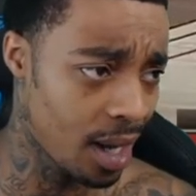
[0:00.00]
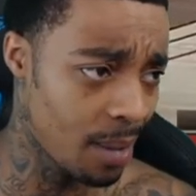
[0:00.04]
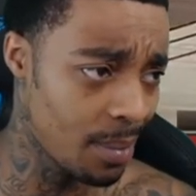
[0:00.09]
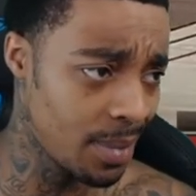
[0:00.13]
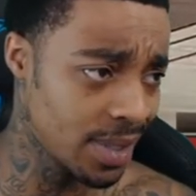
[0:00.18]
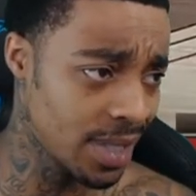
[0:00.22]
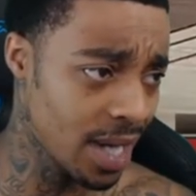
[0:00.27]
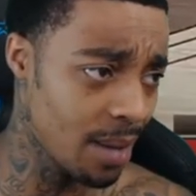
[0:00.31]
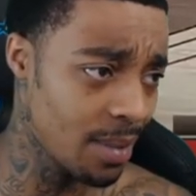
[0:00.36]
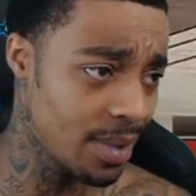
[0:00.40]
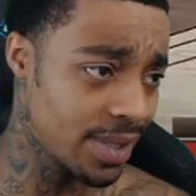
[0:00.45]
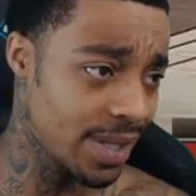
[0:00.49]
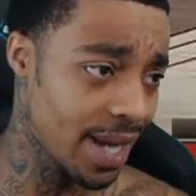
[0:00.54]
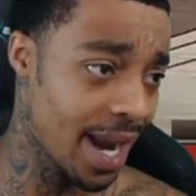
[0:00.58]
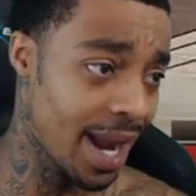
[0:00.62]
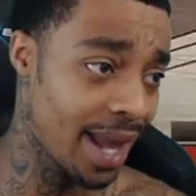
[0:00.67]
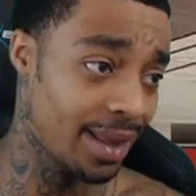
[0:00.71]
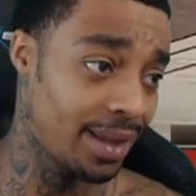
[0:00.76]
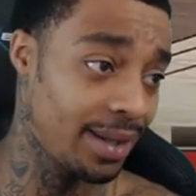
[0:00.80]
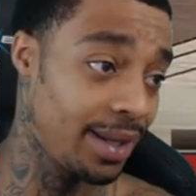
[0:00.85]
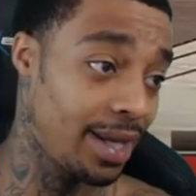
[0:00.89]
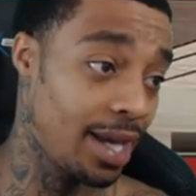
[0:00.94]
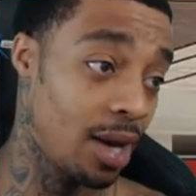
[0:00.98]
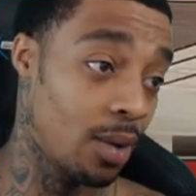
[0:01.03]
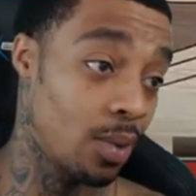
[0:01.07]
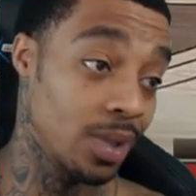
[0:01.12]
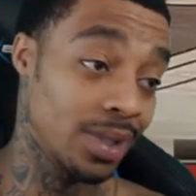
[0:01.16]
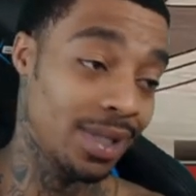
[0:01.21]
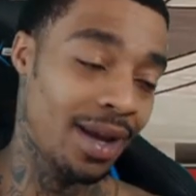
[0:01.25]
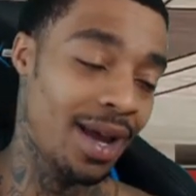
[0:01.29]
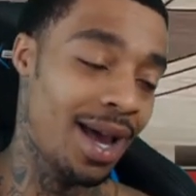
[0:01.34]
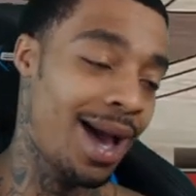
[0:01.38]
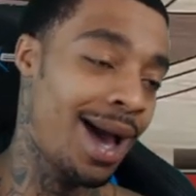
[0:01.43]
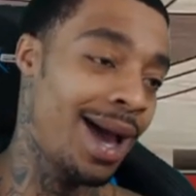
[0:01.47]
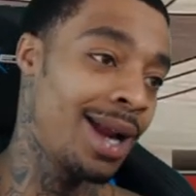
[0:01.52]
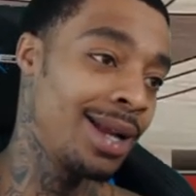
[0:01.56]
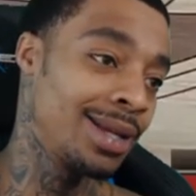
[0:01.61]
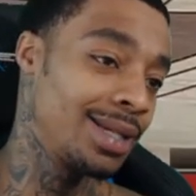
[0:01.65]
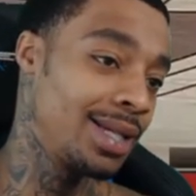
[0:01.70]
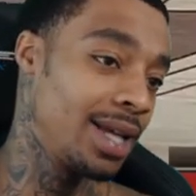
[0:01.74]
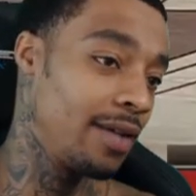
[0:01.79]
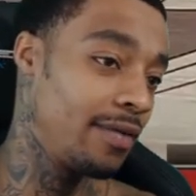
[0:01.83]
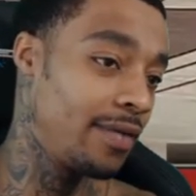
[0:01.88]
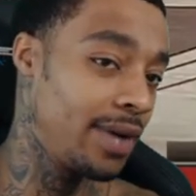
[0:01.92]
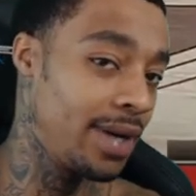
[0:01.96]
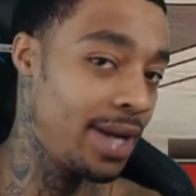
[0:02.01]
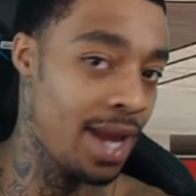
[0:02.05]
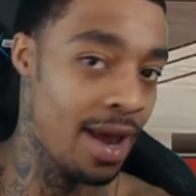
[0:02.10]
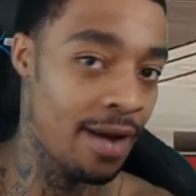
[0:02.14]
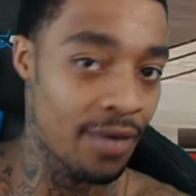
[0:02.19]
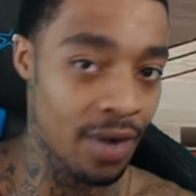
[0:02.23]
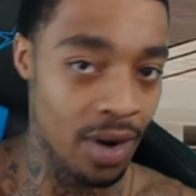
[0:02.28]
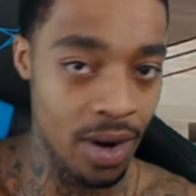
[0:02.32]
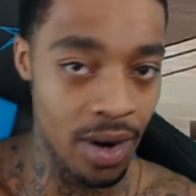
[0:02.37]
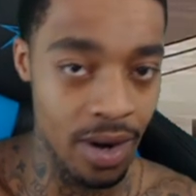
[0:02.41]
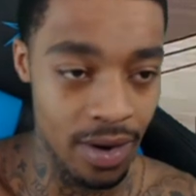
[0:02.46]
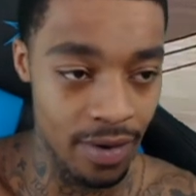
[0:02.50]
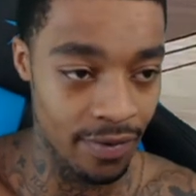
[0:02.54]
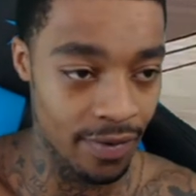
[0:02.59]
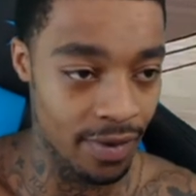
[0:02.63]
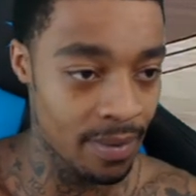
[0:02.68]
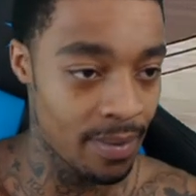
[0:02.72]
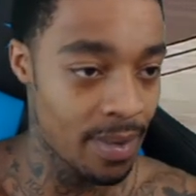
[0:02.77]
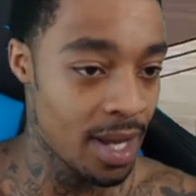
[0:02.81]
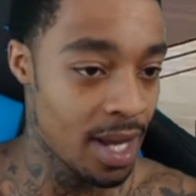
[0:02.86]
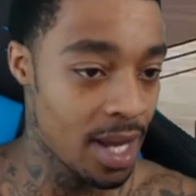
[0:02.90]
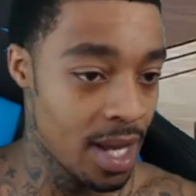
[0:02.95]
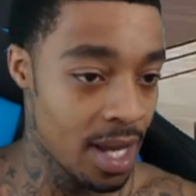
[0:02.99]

His name is Anthony Edwards. I honestly have never heard of him.